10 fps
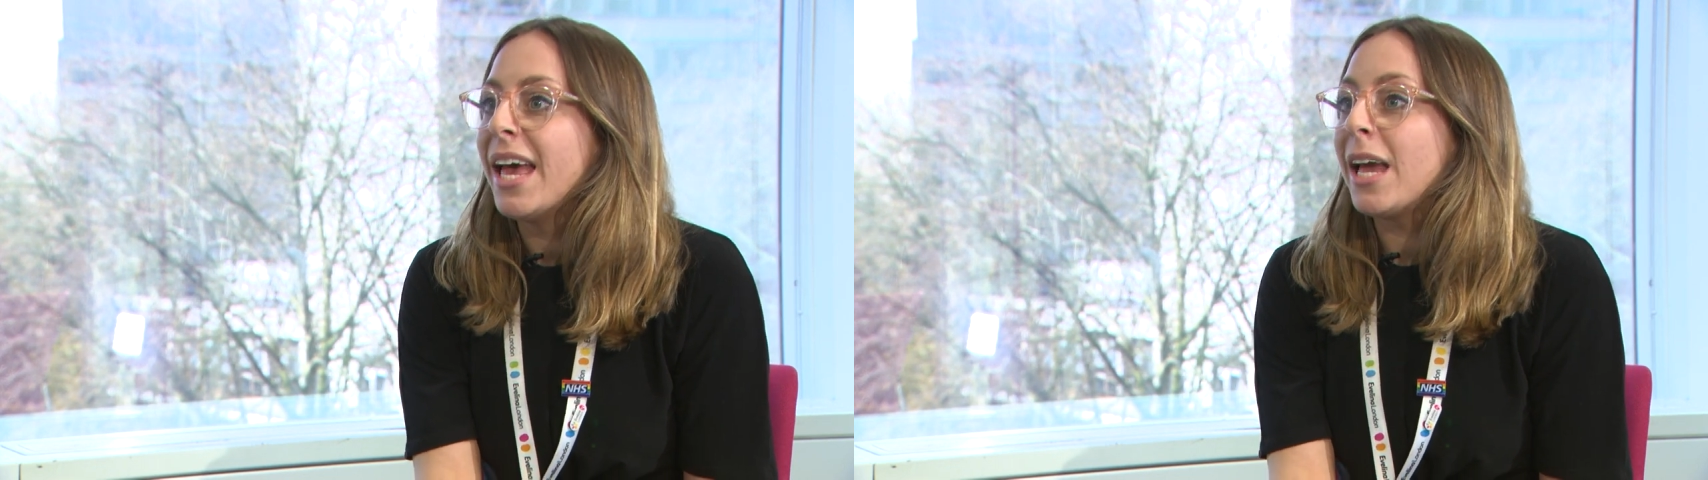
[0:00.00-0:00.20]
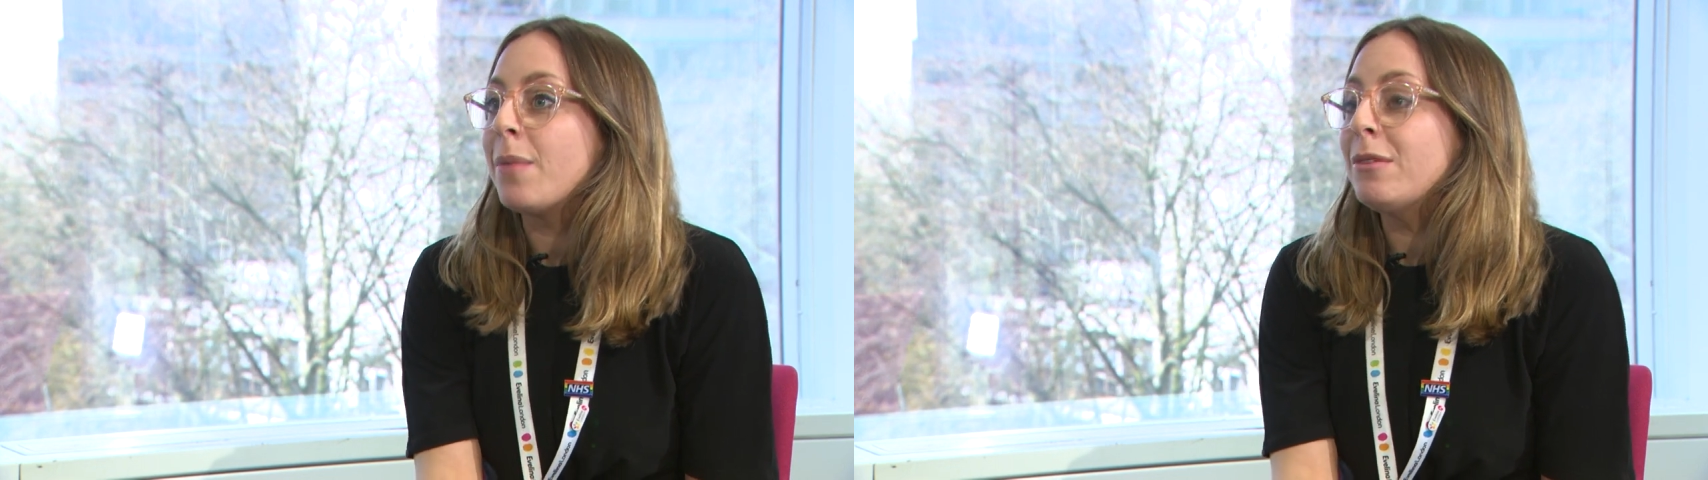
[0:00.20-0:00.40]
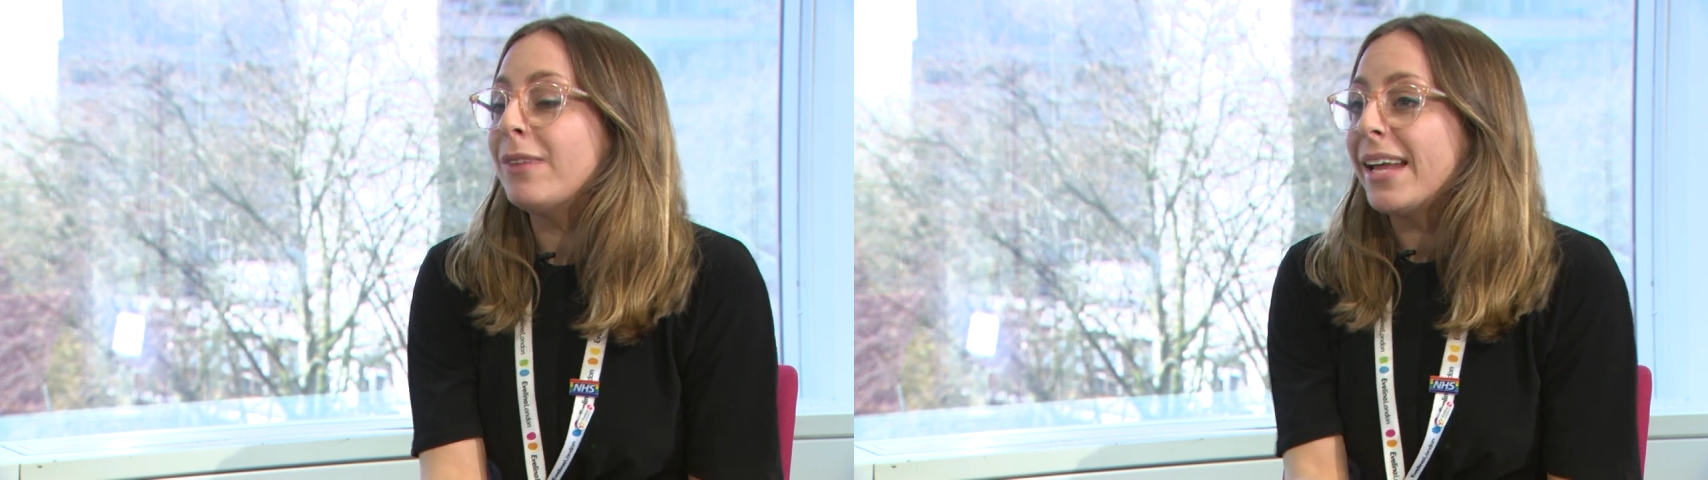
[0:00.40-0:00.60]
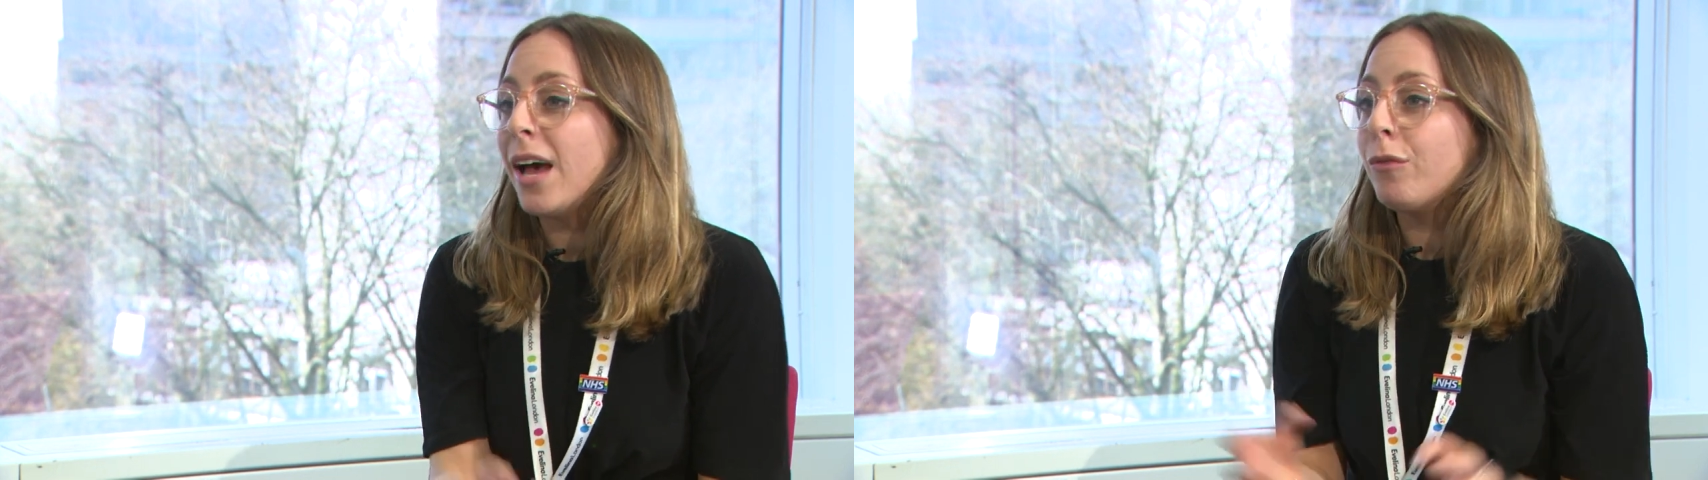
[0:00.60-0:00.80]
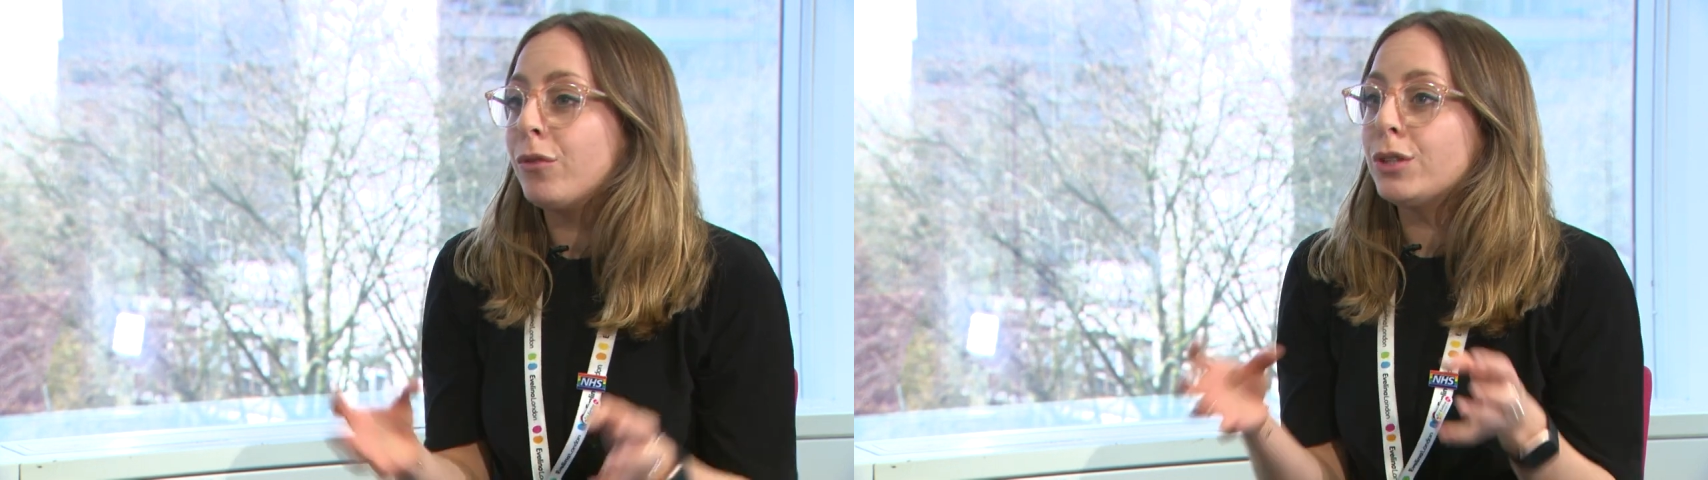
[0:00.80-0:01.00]
it can be really
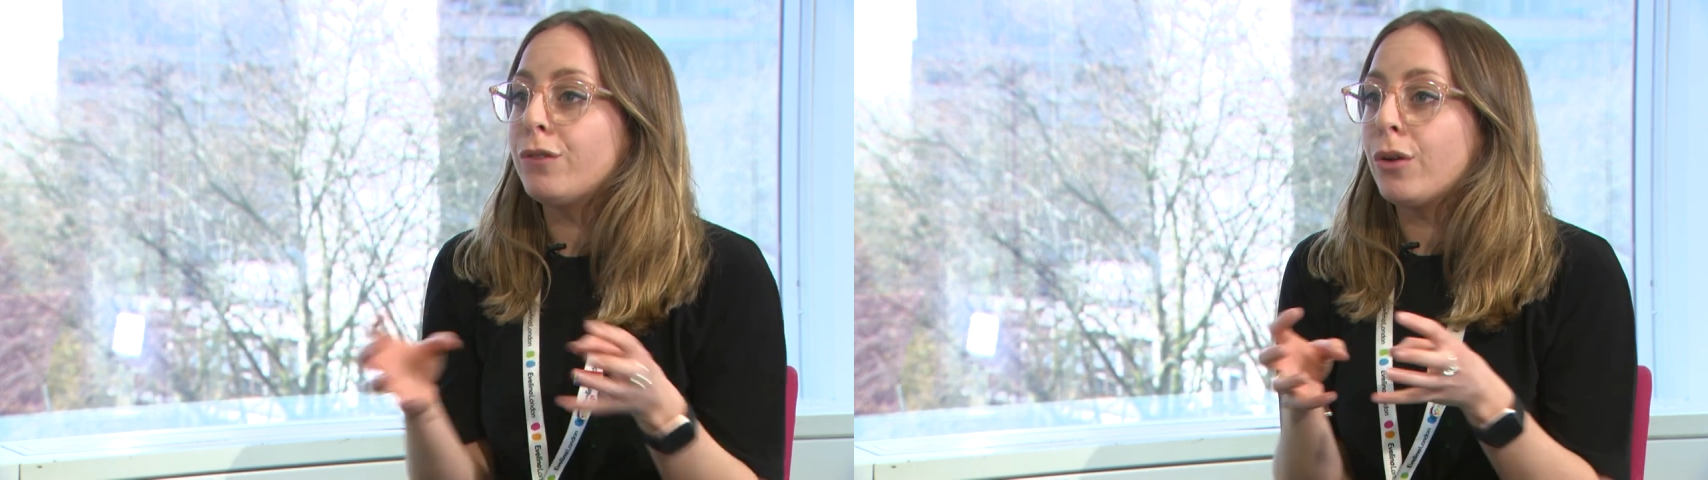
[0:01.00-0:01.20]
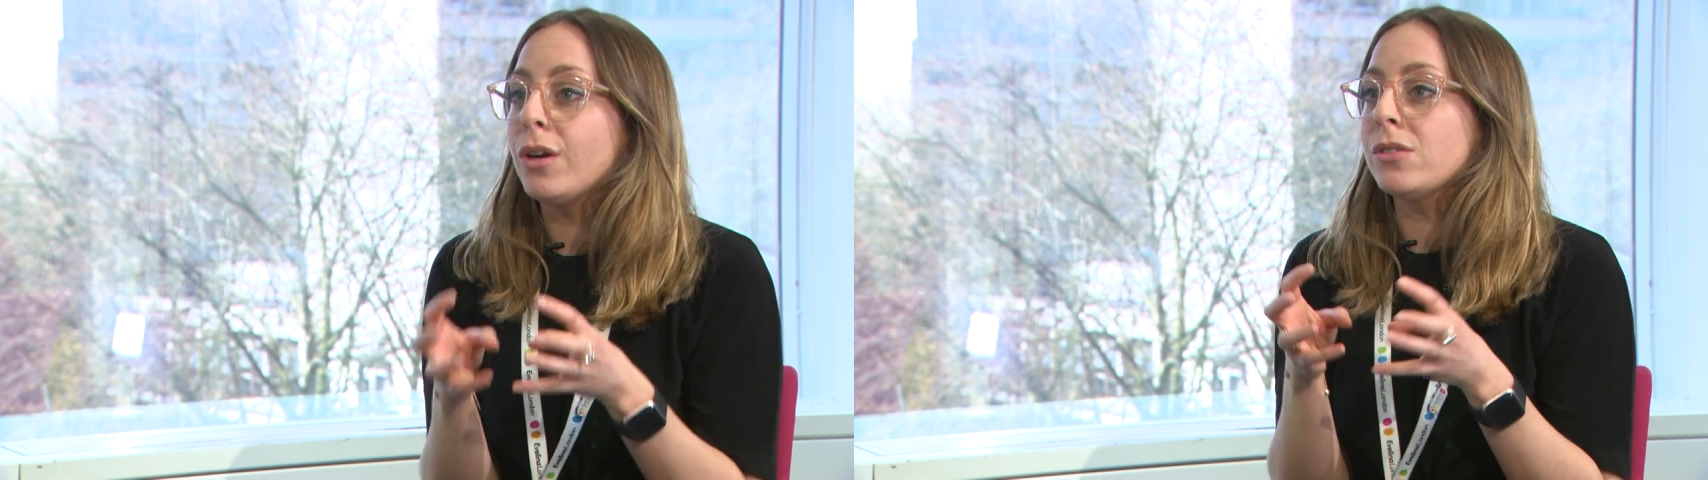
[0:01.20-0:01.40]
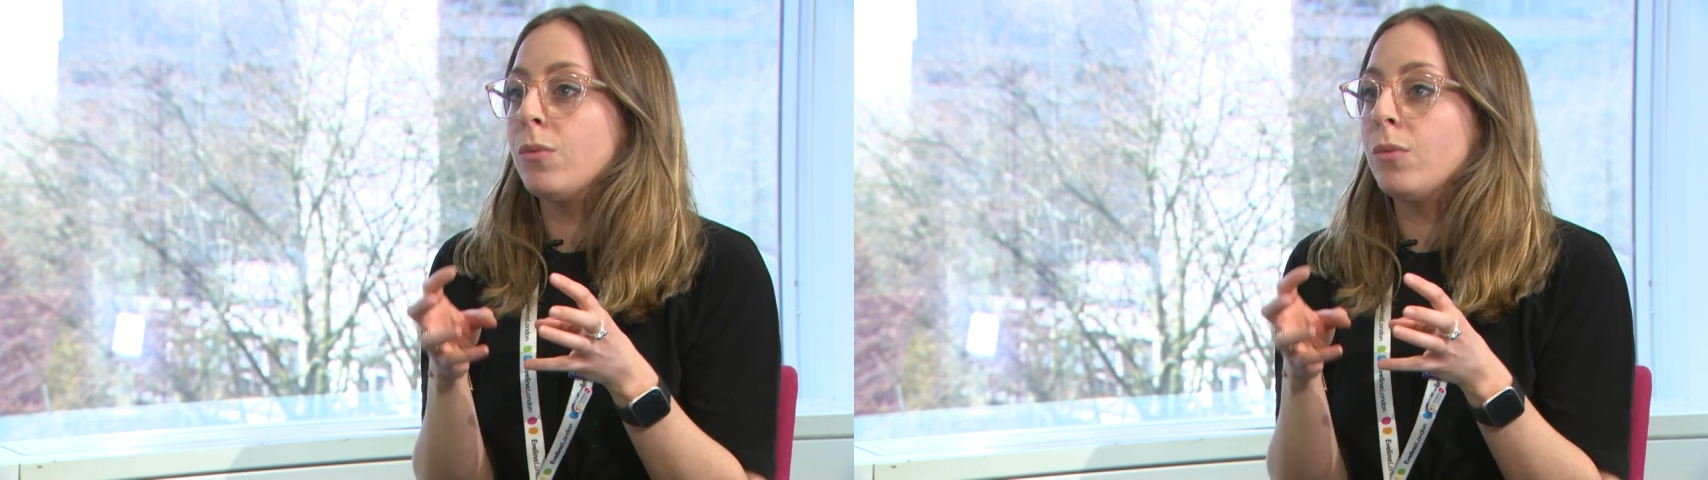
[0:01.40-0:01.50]
helpful to focus